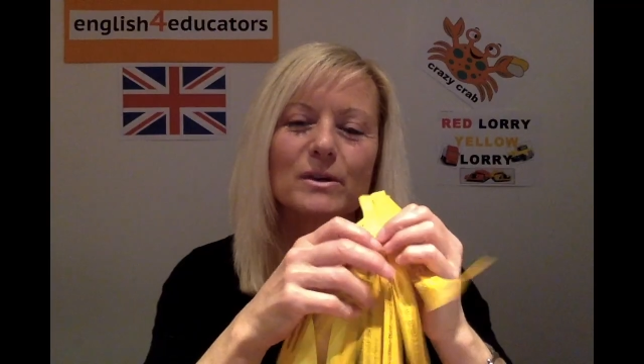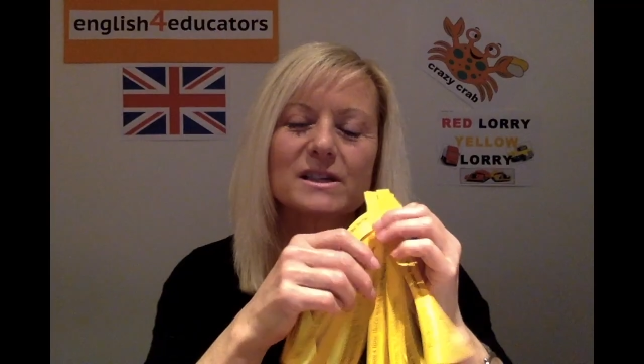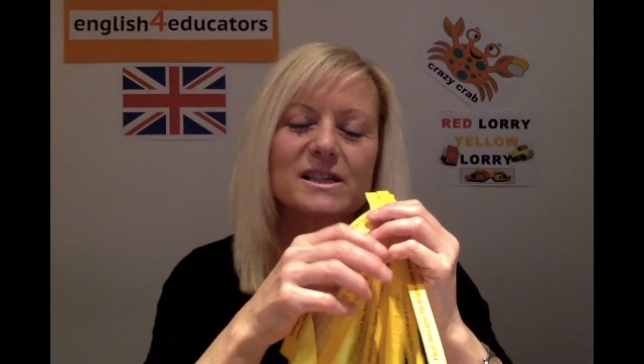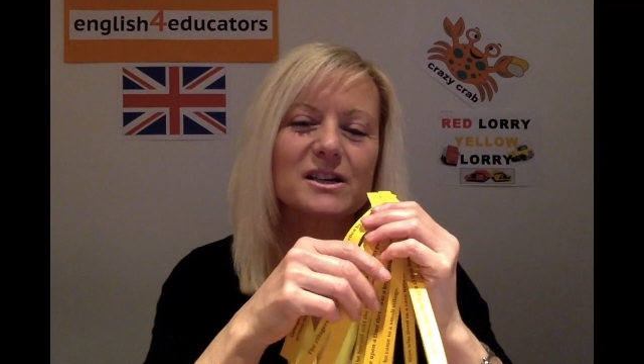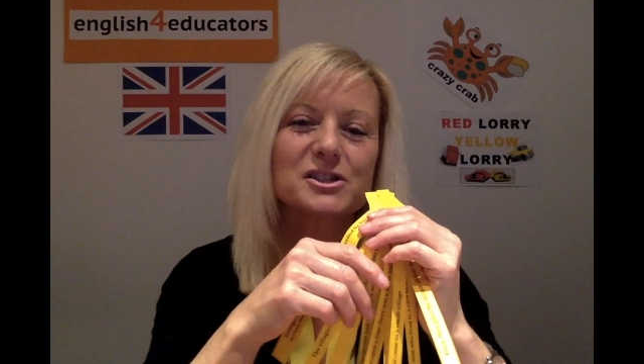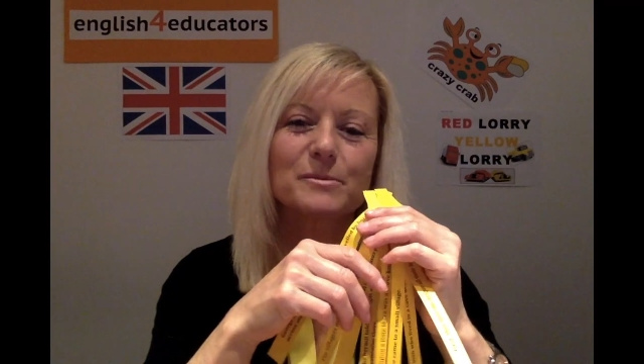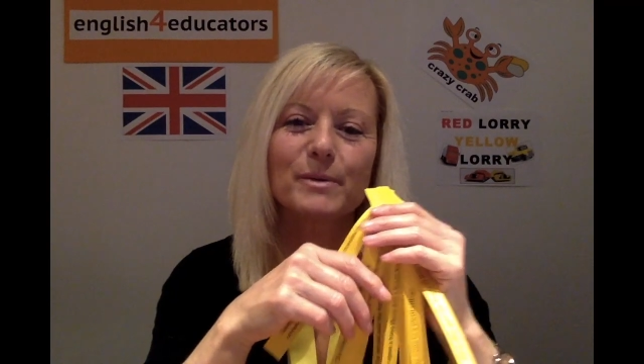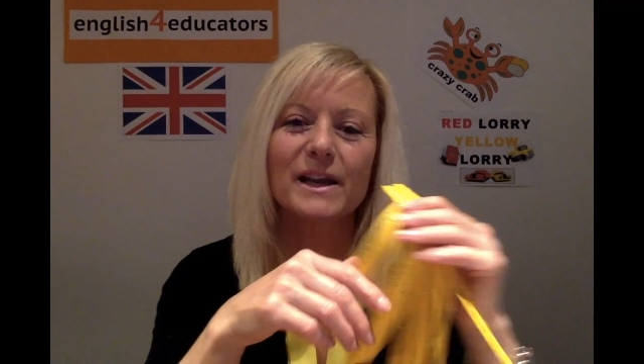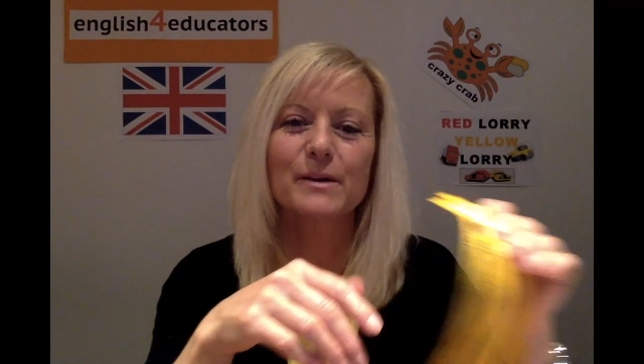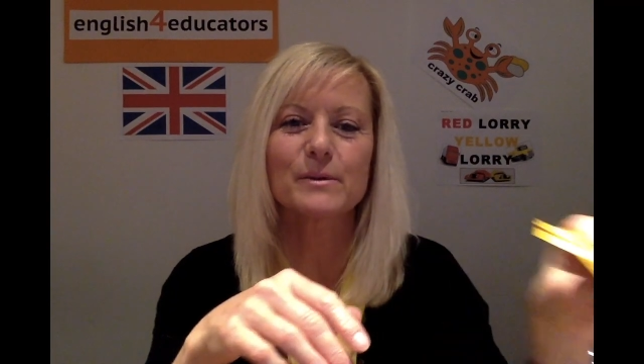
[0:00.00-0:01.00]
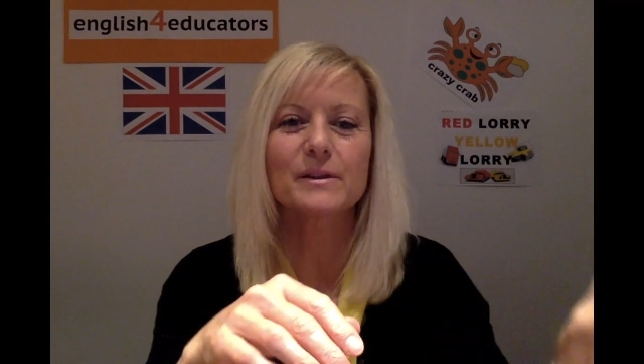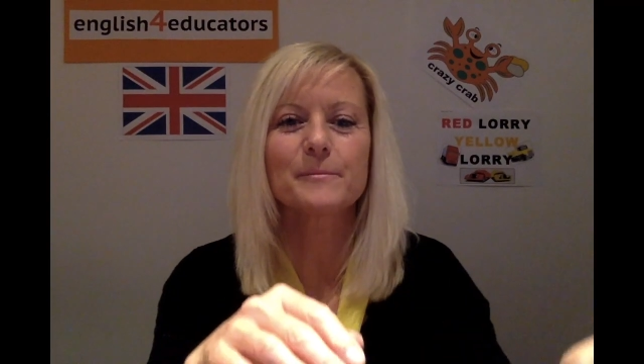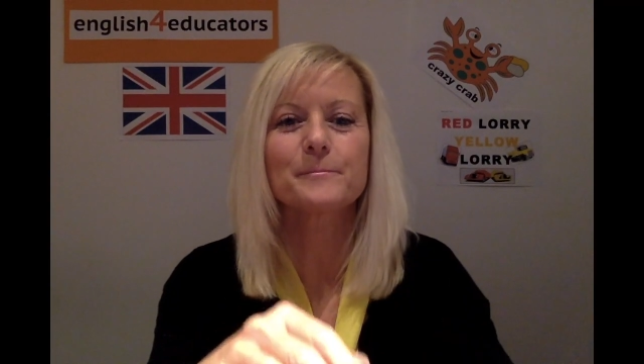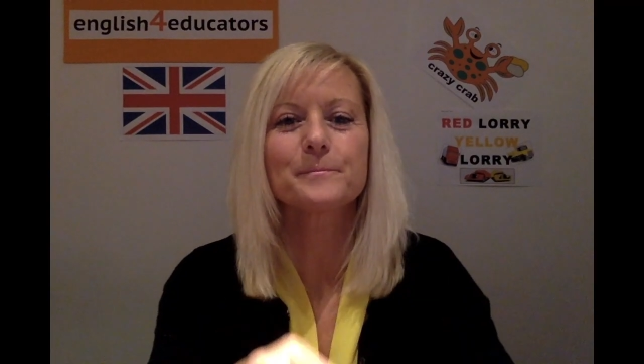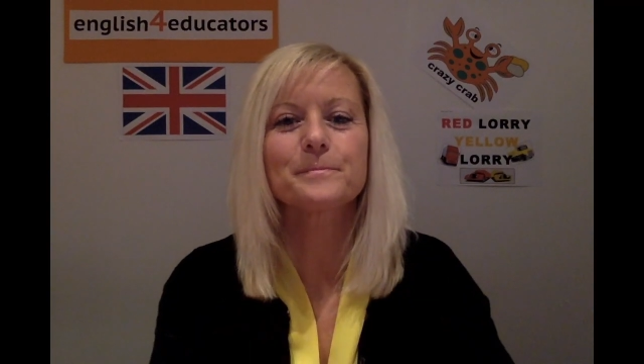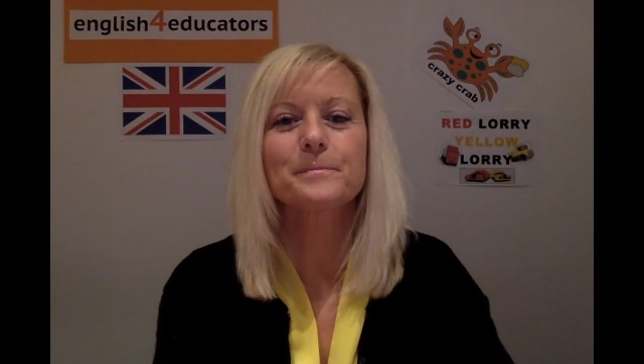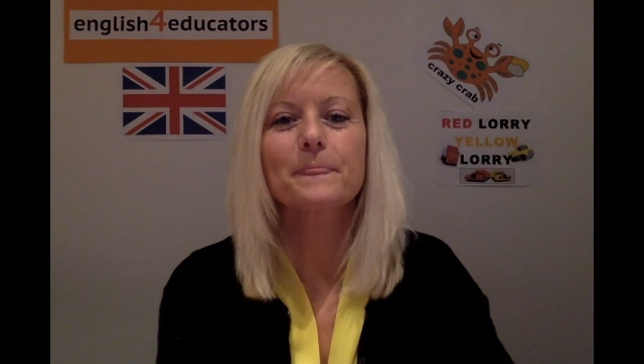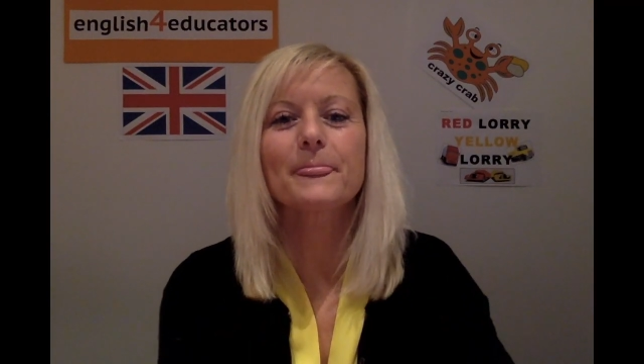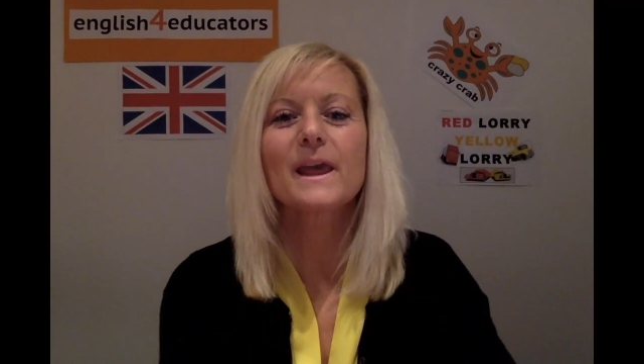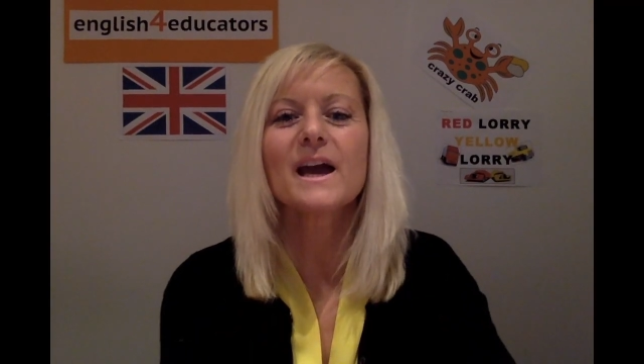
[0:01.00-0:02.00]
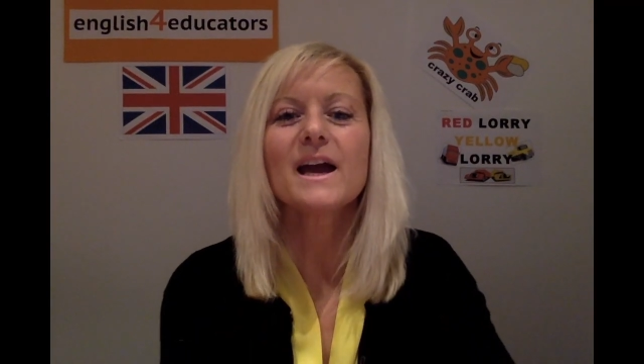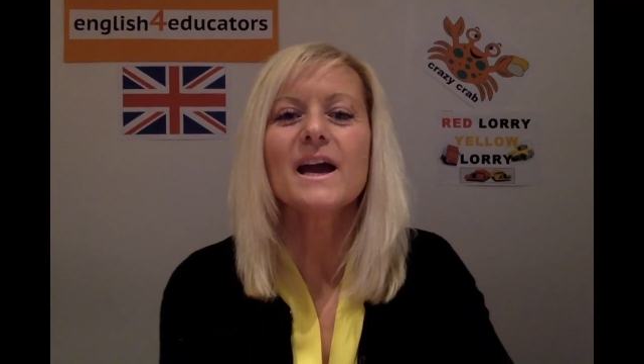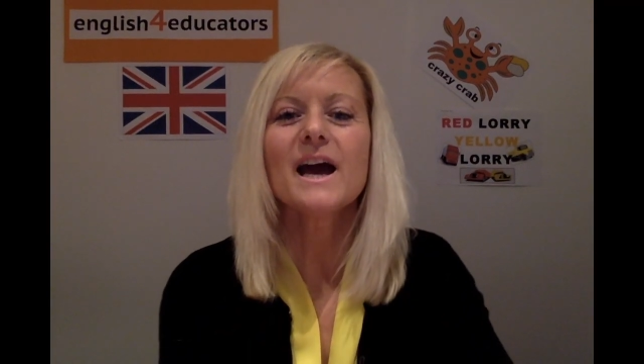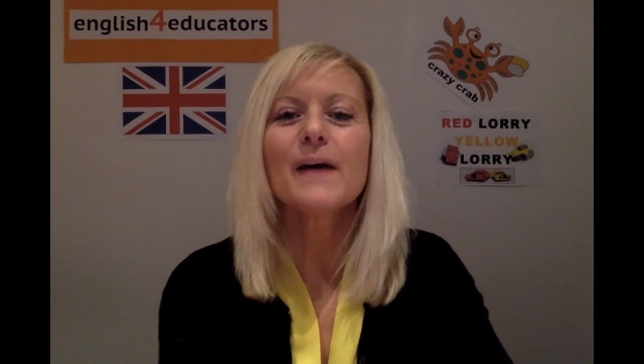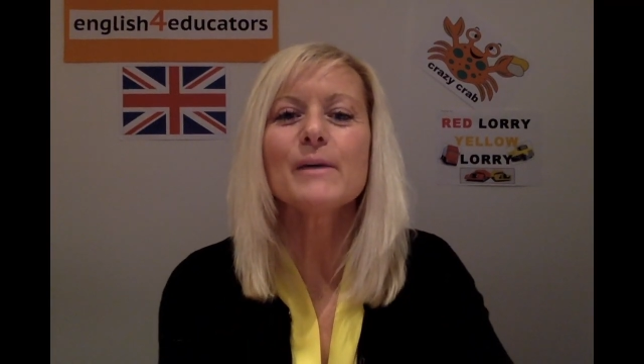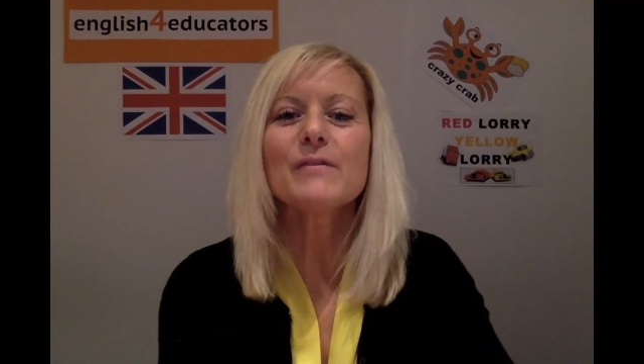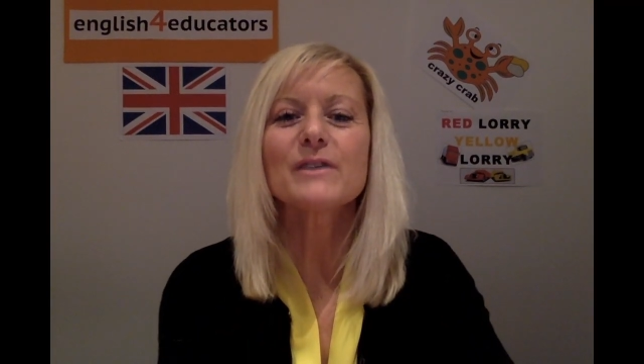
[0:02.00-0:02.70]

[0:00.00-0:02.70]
want to touch and play with. However,